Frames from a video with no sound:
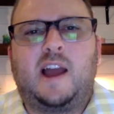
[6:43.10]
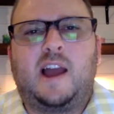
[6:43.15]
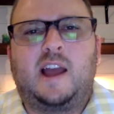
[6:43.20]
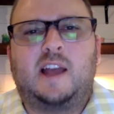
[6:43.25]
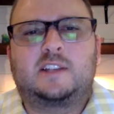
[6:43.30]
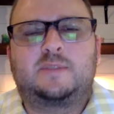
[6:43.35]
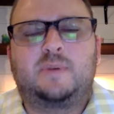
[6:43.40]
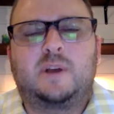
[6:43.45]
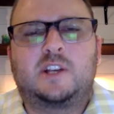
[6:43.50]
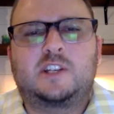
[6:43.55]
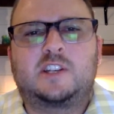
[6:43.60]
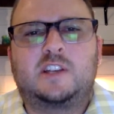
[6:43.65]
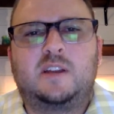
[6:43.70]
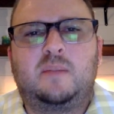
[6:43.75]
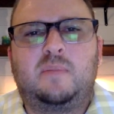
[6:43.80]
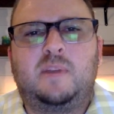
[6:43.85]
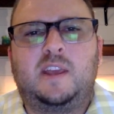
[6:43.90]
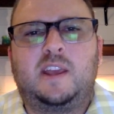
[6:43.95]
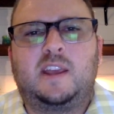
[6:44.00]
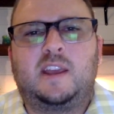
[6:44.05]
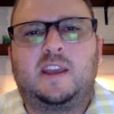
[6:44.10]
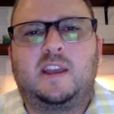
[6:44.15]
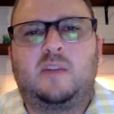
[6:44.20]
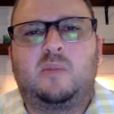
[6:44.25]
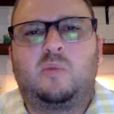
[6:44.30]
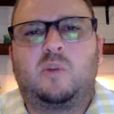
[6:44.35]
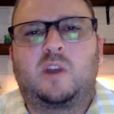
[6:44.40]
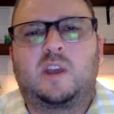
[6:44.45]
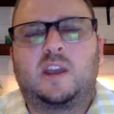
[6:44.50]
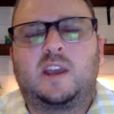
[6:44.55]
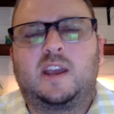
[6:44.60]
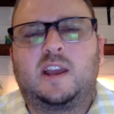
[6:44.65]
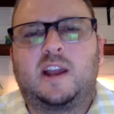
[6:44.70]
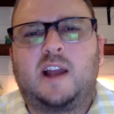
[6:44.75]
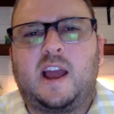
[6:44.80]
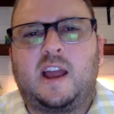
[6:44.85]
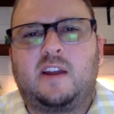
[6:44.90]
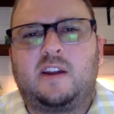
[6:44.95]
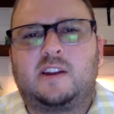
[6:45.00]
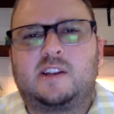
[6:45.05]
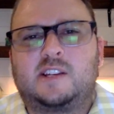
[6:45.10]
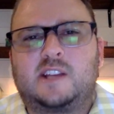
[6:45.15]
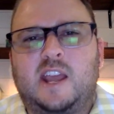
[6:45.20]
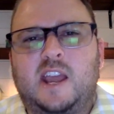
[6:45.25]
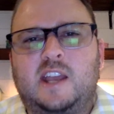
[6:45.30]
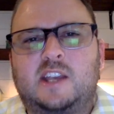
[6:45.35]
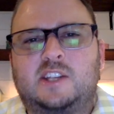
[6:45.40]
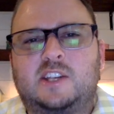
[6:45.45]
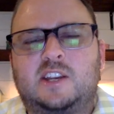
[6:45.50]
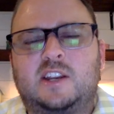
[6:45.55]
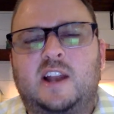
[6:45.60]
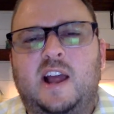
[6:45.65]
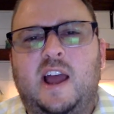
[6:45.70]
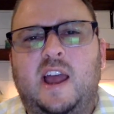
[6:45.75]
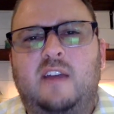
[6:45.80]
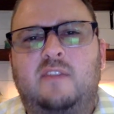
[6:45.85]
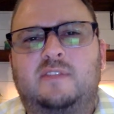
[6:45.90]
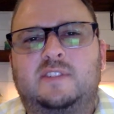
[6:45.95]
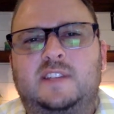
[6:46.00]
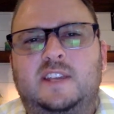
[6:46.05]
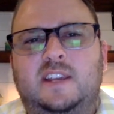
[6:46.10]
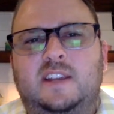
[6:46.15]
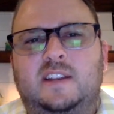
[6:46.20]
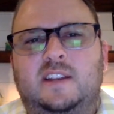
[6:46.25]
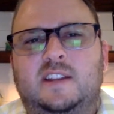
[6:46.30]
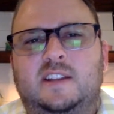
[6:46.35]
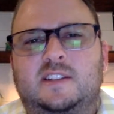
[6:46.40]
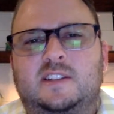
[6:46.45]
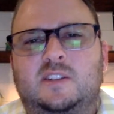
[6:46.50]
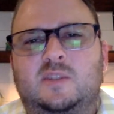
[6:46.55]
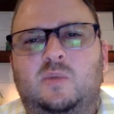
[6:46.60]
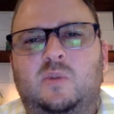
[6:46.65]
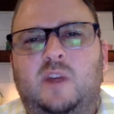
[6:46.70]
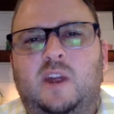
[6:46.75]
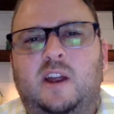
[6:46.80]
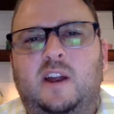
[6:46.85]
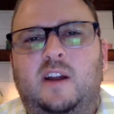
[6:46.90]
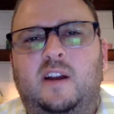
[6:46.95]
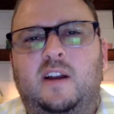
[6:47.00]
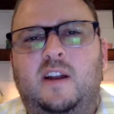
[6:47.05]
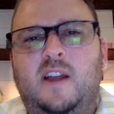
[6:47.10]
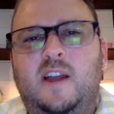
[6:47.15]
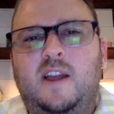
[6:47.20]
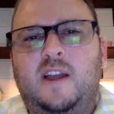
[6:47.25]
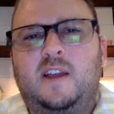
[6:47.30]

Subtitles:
especially working in higher education, I have seen this to where,